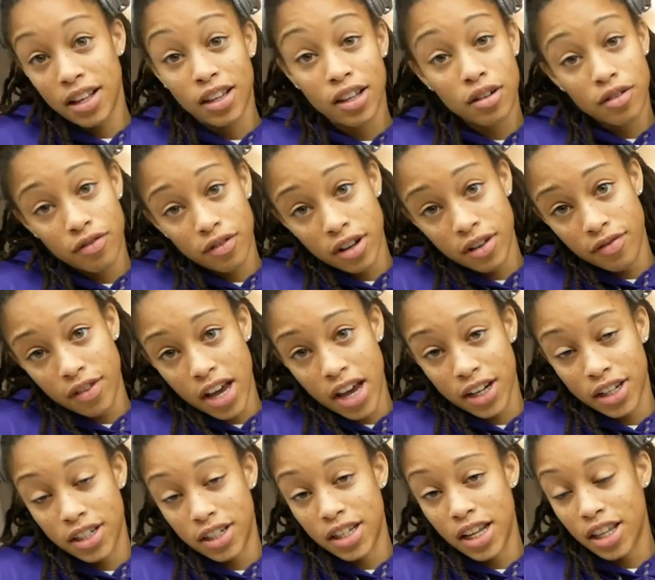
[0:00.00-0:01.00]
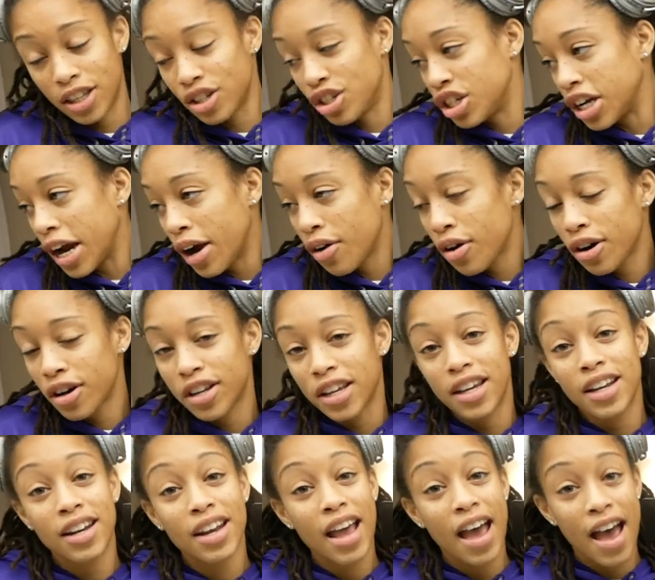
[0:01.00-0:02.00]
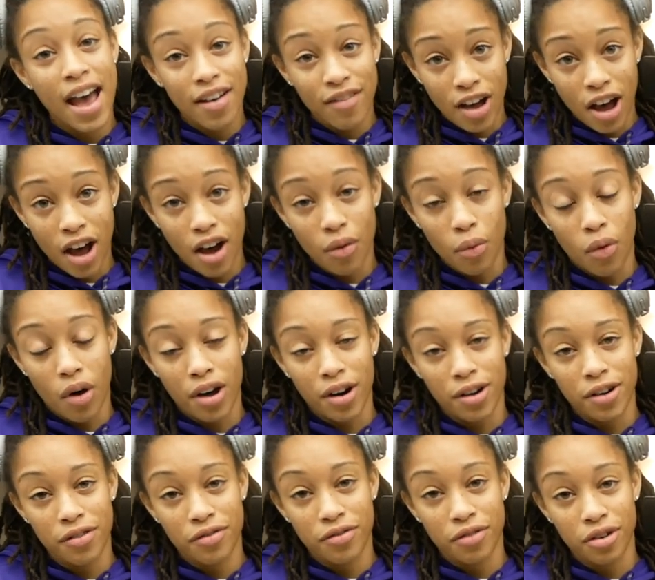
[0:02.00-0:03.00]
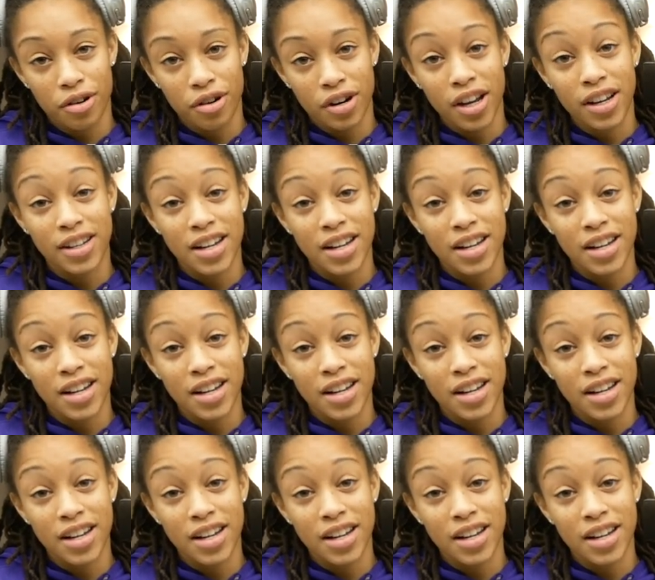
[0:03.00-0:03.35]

A little fun fact is that the shower didn't have hot water for a